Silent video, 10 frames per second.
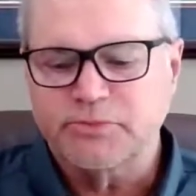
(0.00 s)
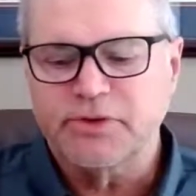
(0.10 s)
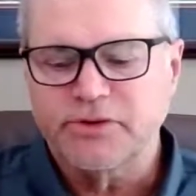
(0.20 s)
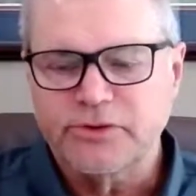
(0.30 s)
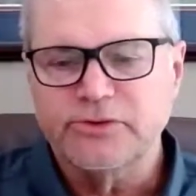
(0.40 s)

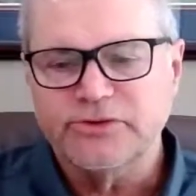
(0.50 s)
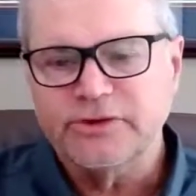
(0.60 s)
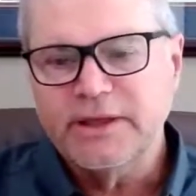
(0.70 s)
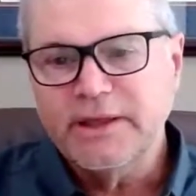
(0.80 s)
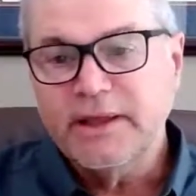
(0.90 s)
produce
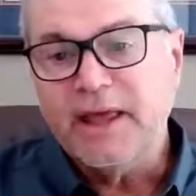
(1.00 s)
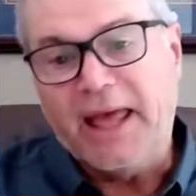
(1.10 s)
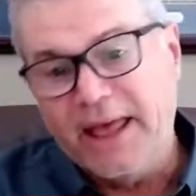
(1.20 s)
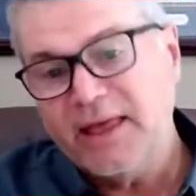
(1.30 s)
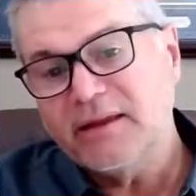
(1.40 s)

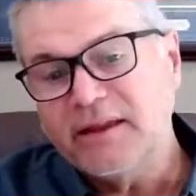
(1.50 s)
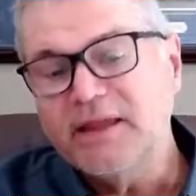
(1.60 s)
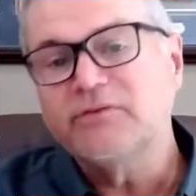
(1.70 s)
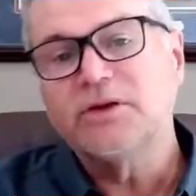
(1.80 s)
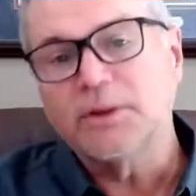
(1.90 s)
and
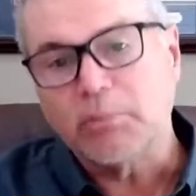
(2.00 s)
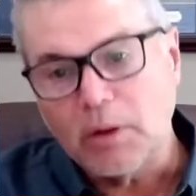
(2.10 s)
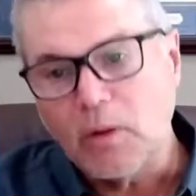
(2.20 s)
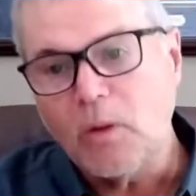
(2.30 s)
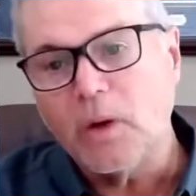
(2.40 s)
even
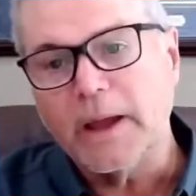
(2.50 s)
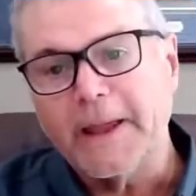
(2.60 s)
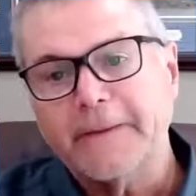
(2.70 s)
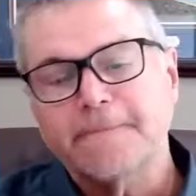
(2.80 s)
deploy